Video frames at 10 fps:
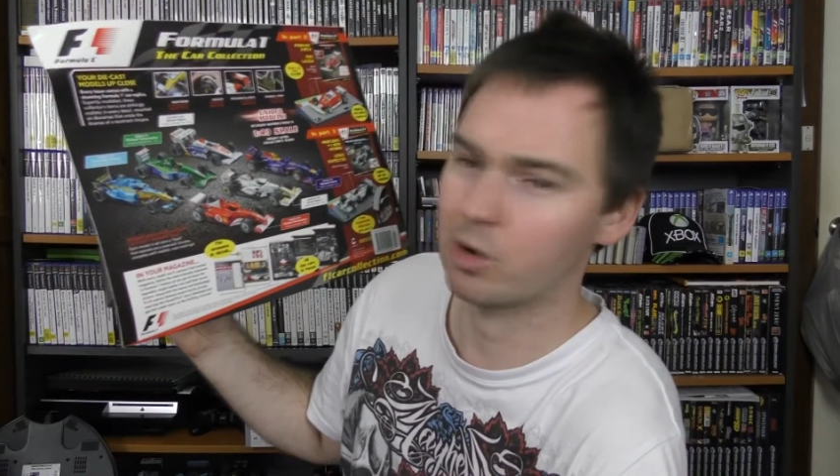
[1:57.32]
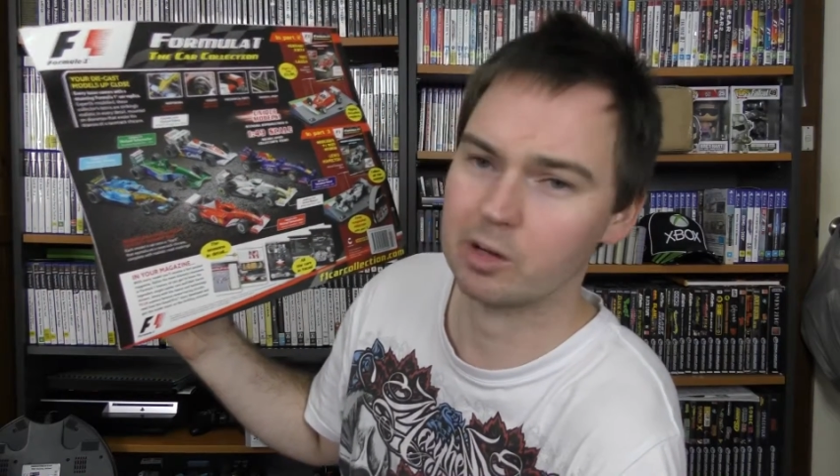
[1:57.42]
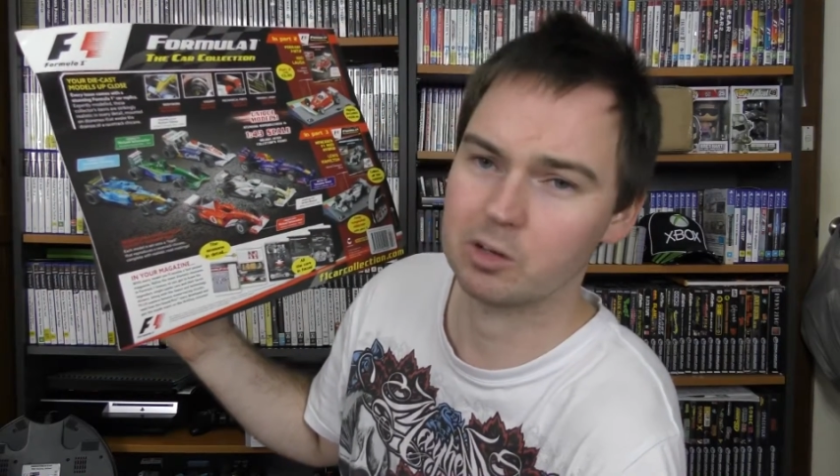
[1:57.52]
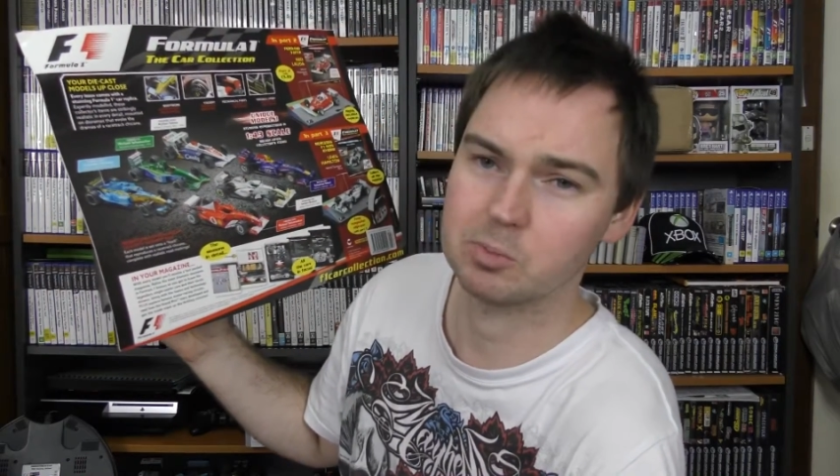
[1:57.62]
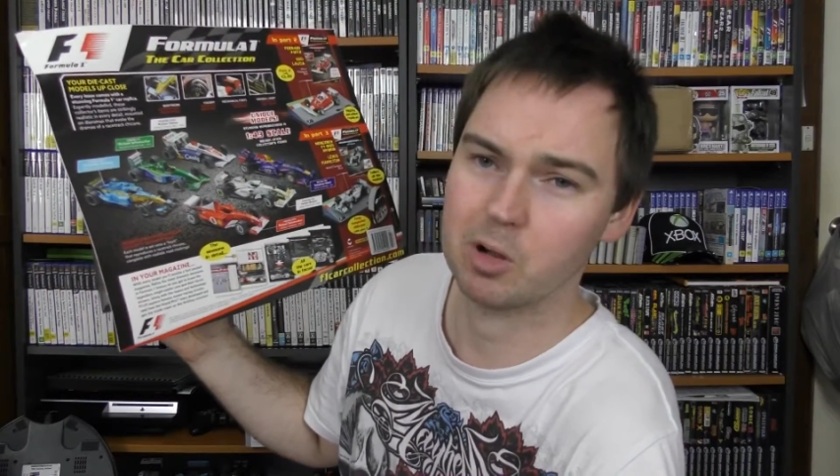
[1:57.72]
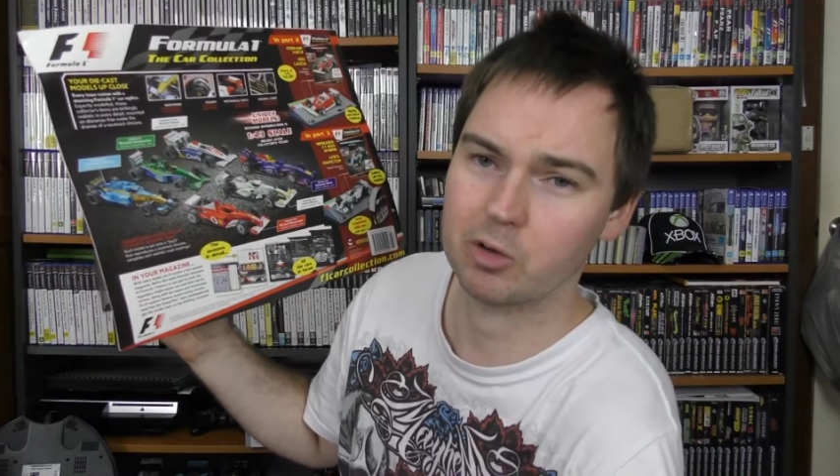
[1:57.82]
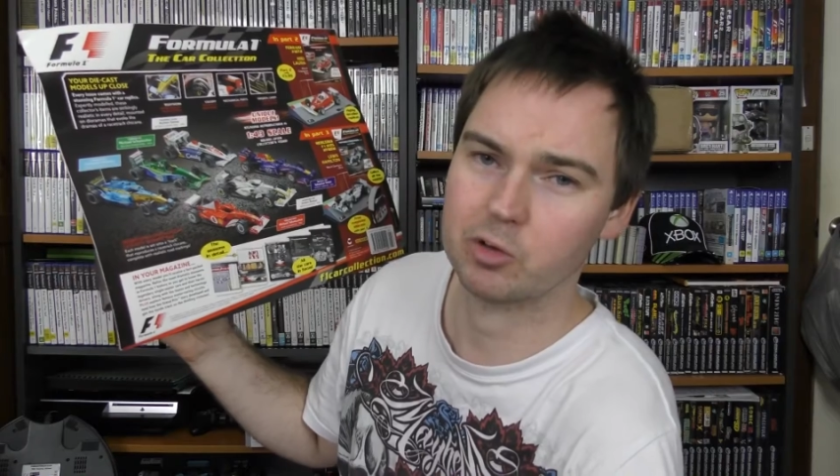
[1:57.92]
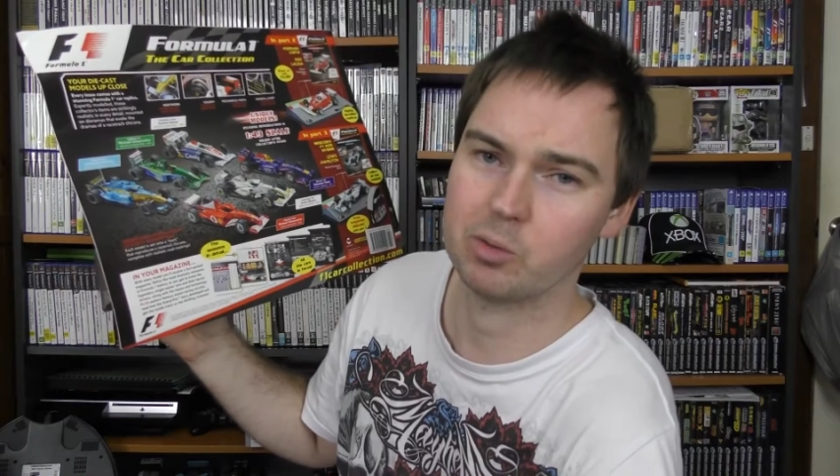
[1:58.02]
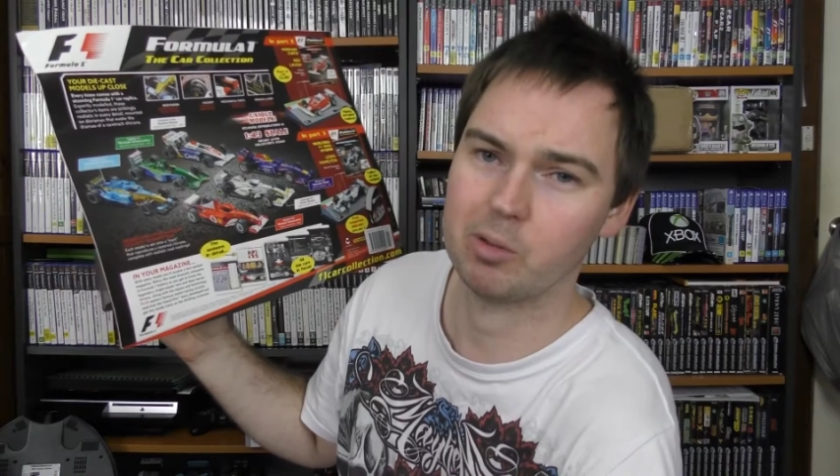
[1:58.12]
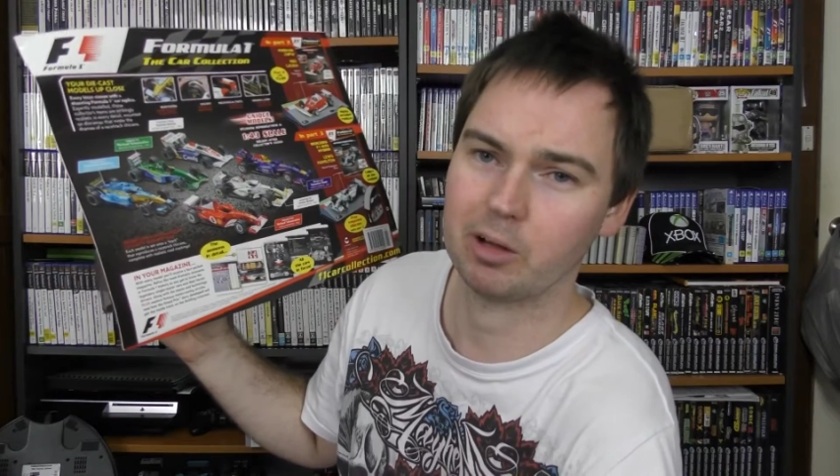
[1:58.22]
because Michael
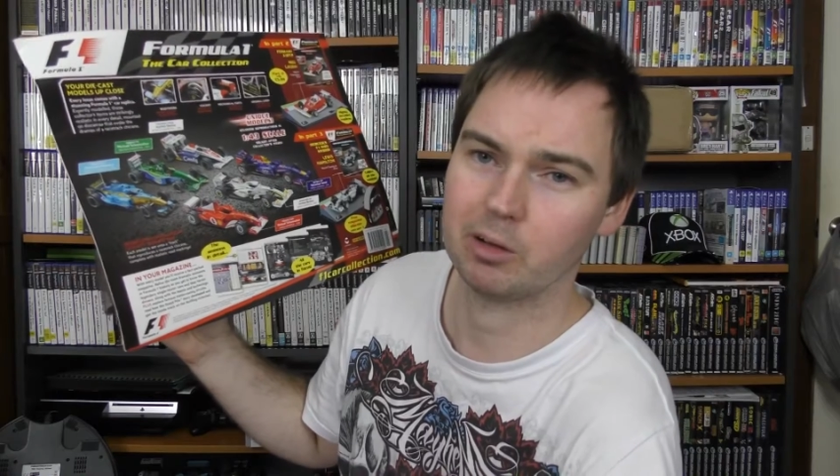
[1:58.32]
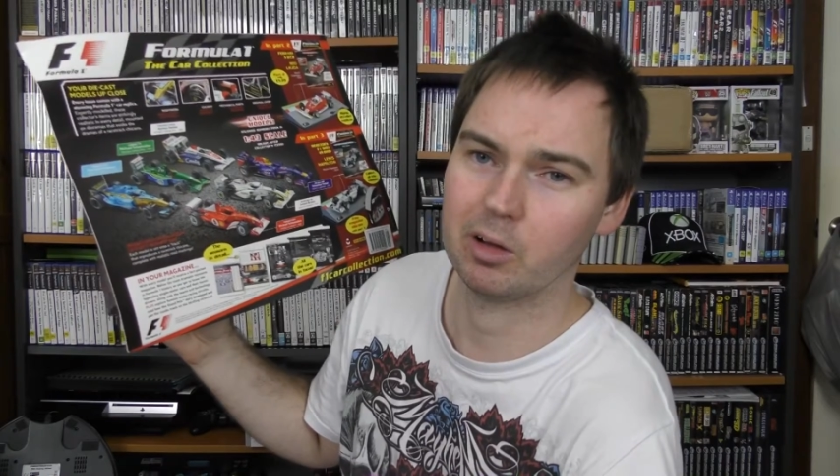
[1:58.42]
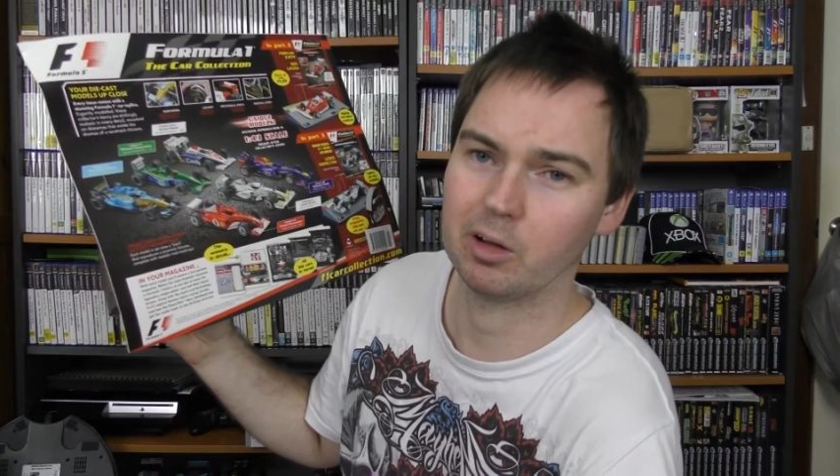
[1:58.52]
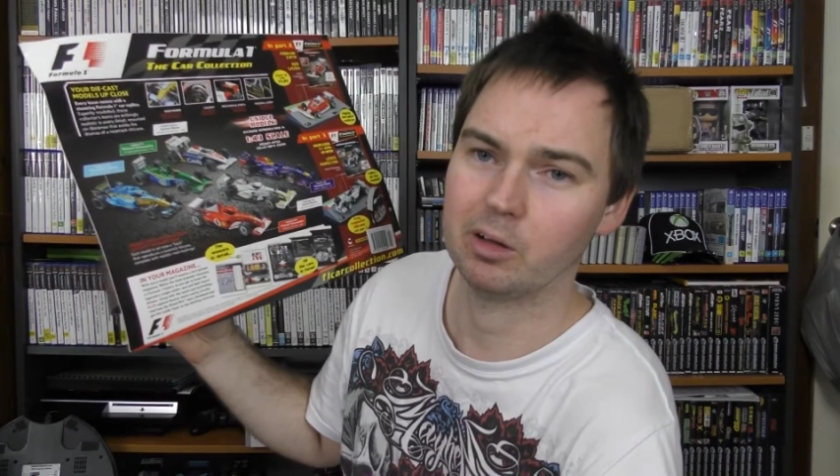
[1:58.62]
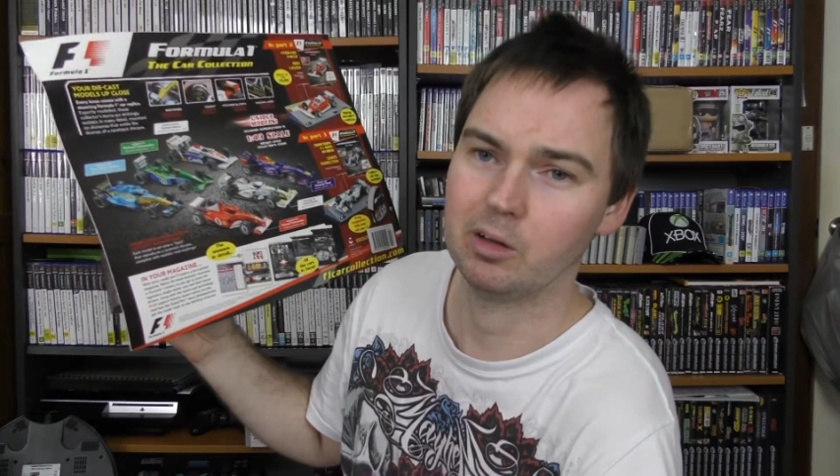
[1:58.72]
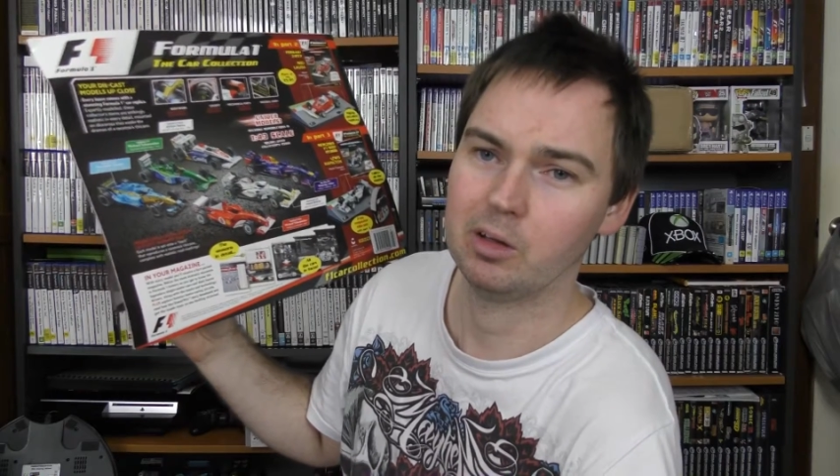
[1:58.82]
Schumacher